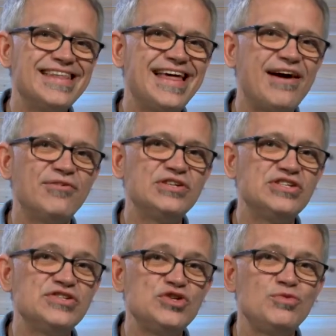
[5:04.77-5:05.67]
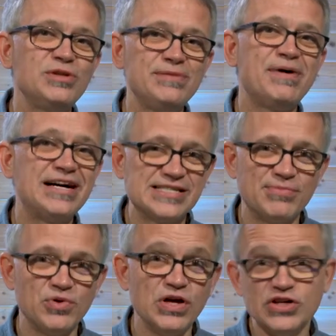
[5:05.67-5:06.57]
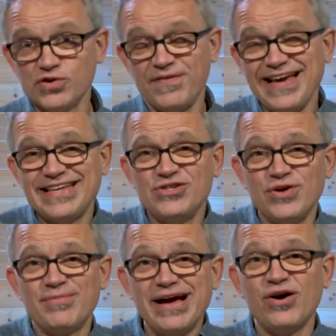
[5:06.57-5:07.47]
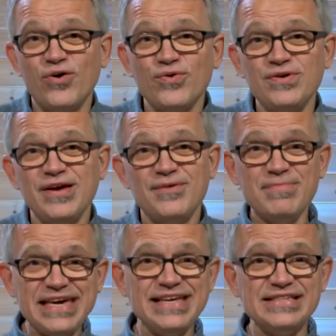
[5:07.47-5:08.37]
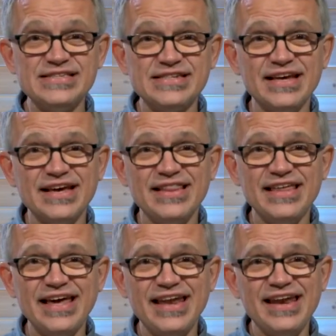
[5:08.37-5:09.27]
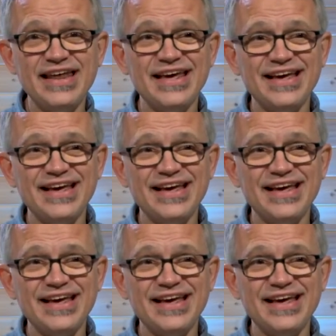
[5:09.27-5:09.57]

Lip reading: in that which is humanly possible. So if I can do it in my own means, then